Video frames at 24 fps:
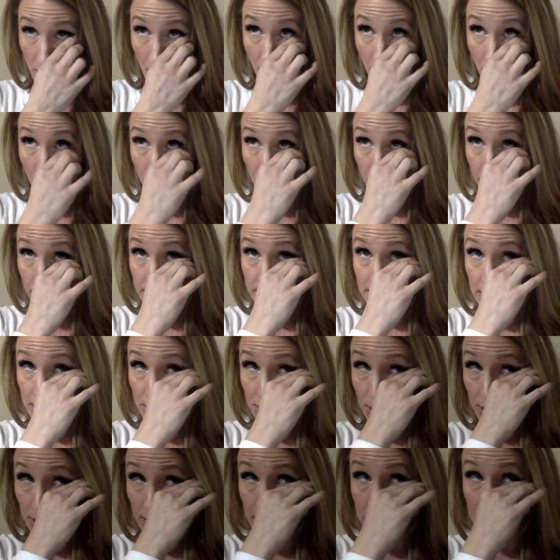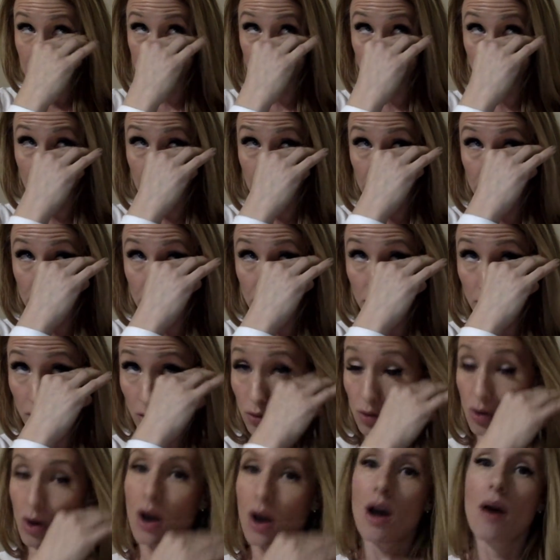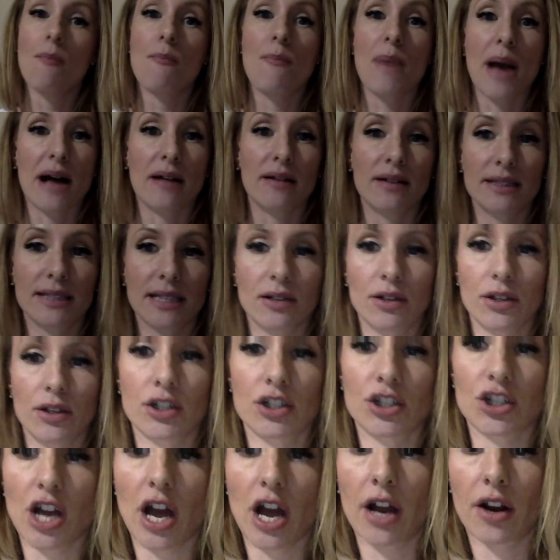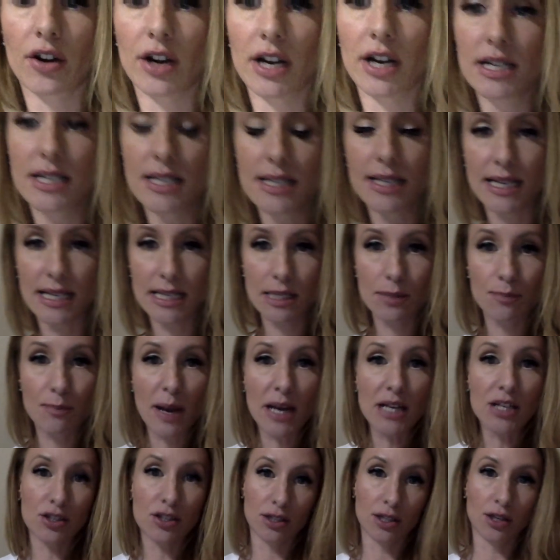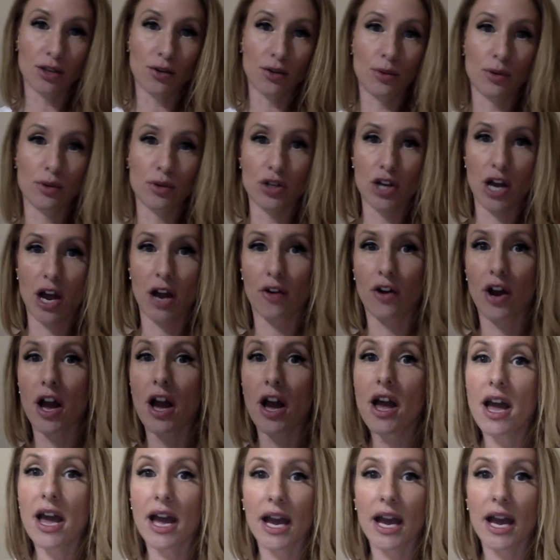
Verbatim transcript: Um, essentially, it's going to balance out your chakras, especially your root chakra.